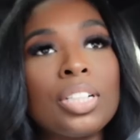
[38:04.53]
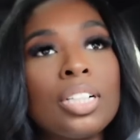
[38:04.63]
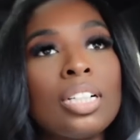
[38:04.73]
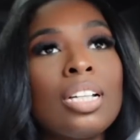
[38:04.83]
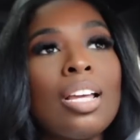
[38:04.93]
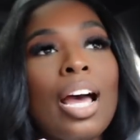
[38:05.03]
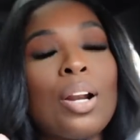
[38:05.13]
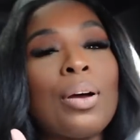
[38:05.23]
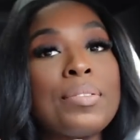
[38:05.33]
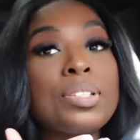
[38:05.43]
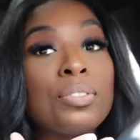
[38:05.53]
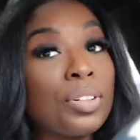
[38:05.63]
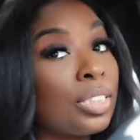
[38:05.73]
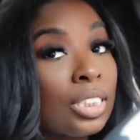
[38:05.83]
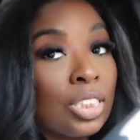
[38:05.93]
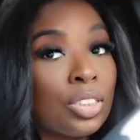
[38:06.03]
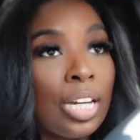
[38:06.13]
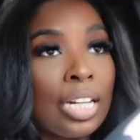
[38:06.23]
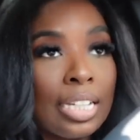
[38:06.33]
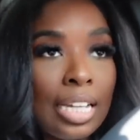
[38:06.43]
i don't have to rush to
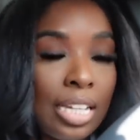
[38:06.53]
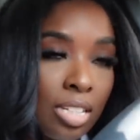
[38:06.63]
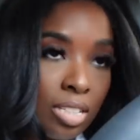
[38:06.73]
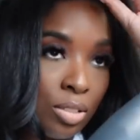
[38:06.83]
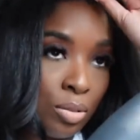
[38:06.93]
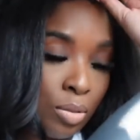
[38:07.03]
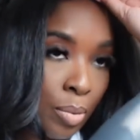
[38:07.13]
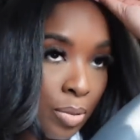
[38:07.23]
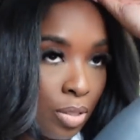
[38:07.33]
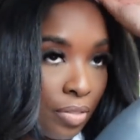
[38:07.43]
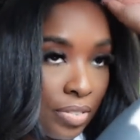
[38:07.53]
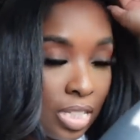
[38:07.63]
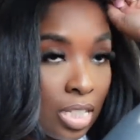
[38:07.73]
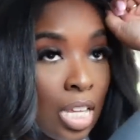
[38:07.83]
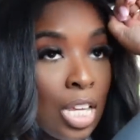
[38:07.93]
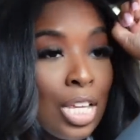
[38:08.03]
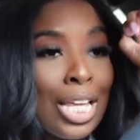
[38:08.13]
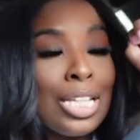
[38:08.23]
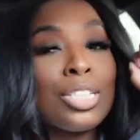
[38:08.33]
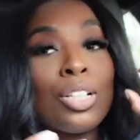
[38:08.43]
try to get to a post office
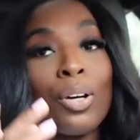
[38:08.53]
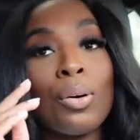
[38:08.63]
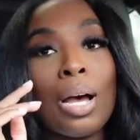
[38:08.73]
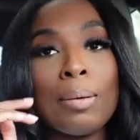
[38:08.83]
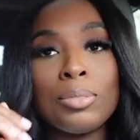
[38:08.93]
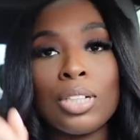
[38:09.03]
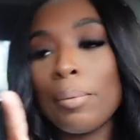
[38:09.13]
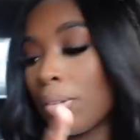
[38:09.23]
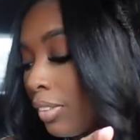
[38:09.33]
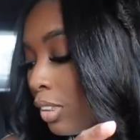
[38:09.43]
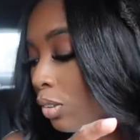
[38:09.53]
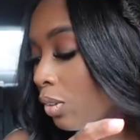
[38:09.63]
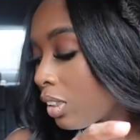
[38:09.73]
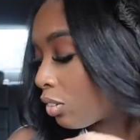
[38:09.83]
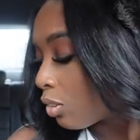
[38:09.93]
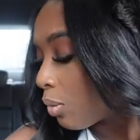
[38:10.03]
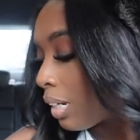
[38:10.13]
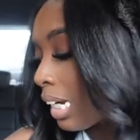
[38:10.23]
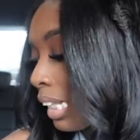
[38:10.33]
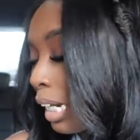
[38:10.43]
so i'm dropping off these orders real
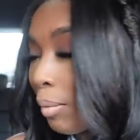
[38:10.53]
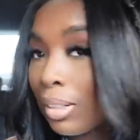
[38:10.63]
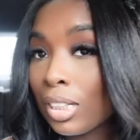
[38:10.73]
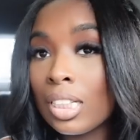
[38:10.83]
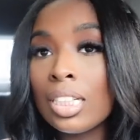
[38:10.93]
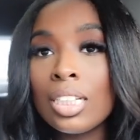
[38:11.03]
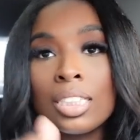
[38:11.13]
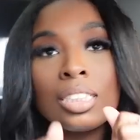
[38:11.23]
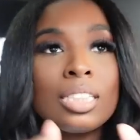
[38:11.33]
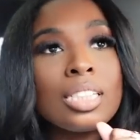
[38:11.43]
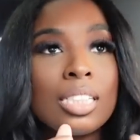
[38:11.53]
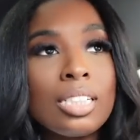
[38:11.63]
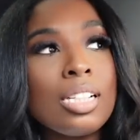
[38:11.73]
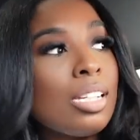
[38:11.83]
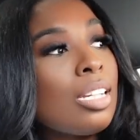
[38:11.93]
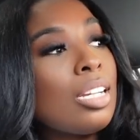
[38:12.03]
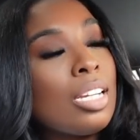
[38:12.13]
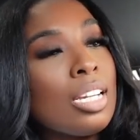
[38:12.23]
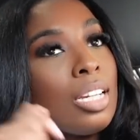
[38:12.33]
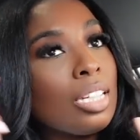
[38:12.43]
quick and then i'm
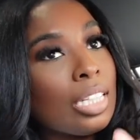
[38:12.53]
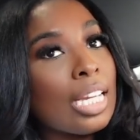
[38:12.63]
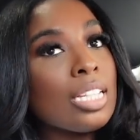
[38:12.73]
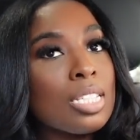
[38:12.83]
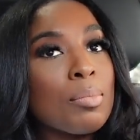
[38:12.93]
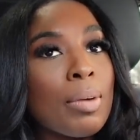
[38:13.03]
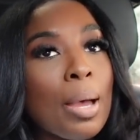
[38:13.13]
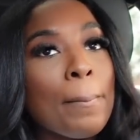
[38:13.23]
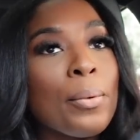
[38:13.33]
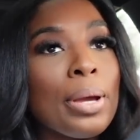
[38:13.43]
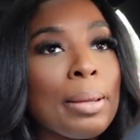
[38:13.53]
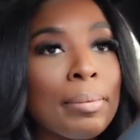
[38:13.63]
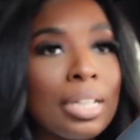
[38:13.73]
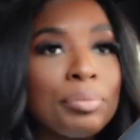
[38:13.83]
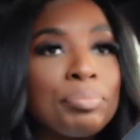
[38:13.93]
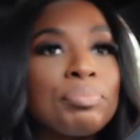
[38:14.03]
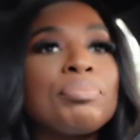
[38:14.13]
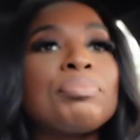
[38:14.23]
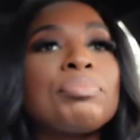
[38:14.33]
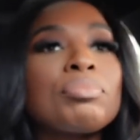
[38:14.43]
gonna get to my appointment
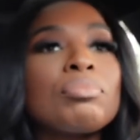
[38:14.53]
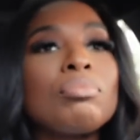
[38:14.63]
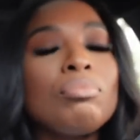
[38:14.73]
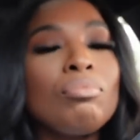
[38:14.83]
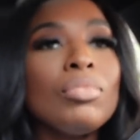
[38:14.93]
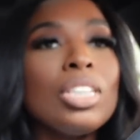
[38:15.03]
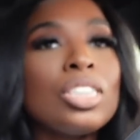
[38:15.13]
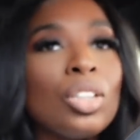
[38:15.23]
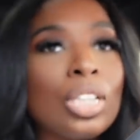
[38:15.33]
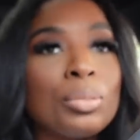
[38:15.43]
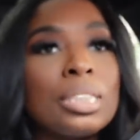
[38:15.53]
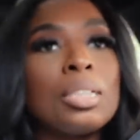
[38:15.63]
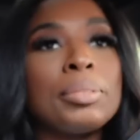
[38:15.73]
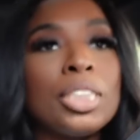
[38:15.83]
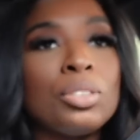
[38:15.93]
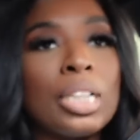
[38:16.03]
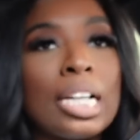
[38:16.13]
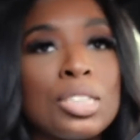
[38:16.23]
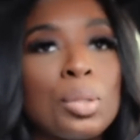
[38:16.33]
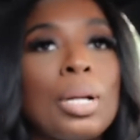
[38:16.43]
so i just wanted to update you
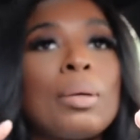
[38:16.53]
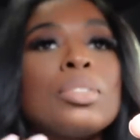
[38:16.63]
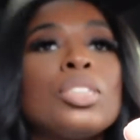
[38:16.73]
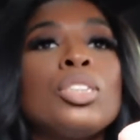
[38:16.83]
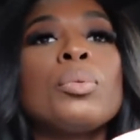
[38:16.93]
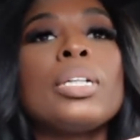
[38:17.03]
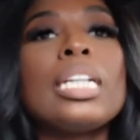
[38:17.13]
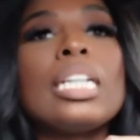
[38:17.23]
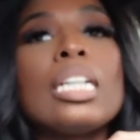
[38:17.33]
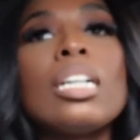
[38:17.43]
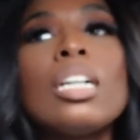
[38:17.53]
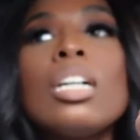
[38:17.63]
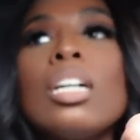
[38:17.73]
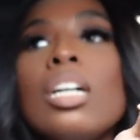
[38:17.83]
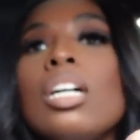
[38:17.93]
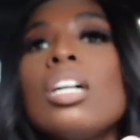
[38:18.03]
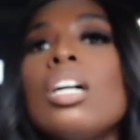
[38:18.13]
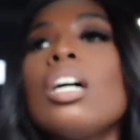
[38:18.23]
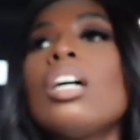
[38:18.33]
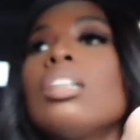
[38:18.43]
guys on what i was doing
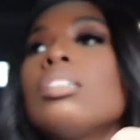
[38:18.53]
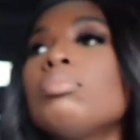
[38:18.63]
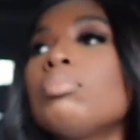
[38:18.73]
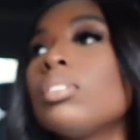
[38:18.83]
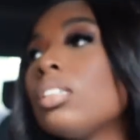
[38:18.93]
um,